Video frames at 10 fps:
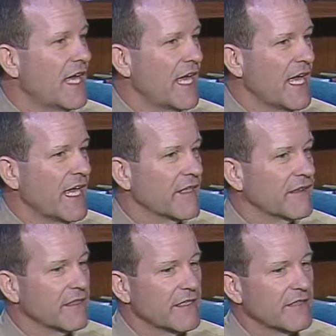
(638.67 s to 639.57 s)
And
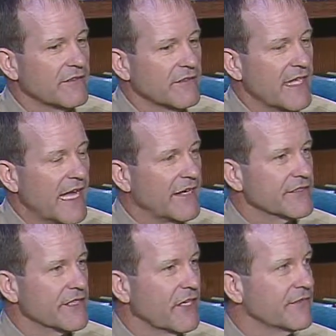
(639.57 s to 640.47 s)
the
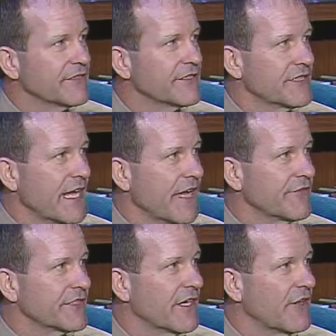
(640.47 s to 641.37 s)
guidance office
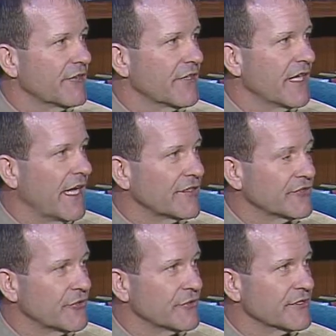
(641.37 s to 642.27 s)
staffs at all three high
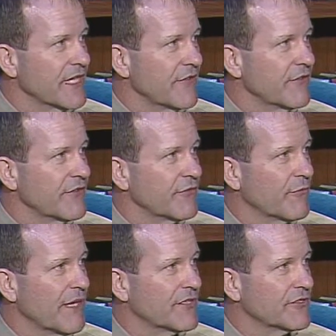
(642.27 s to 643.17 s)
schools have
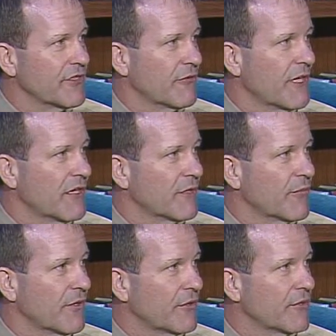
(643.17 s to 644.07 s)
information on all our
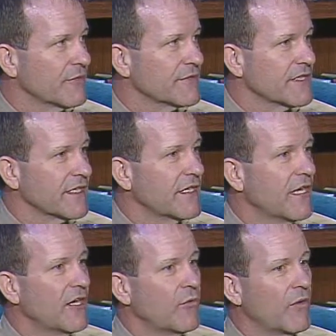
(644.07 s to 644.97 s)
programs, and
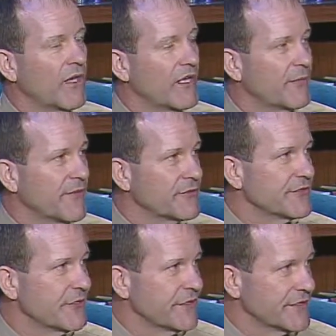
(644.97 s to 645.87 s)
will help those
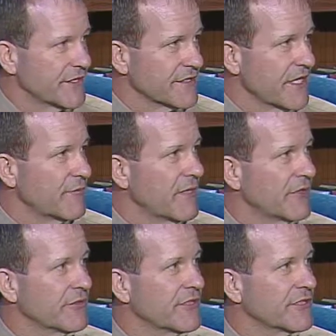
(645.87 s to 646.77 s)
students as they
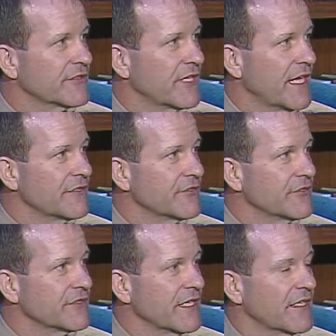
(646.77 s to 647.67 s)
build their
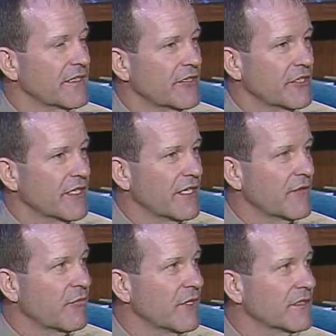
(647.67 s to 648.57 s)
schedules and looking
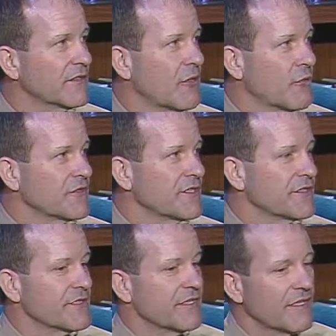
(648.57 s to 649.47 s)
at what
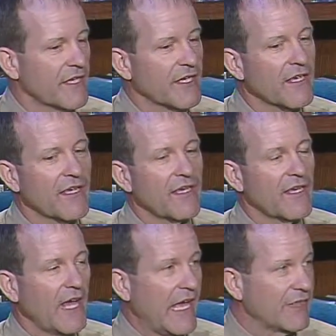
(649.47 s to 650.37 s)
courses that they
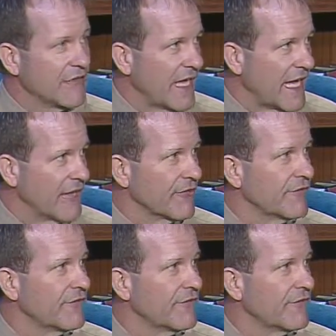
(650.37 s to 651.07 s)
have to have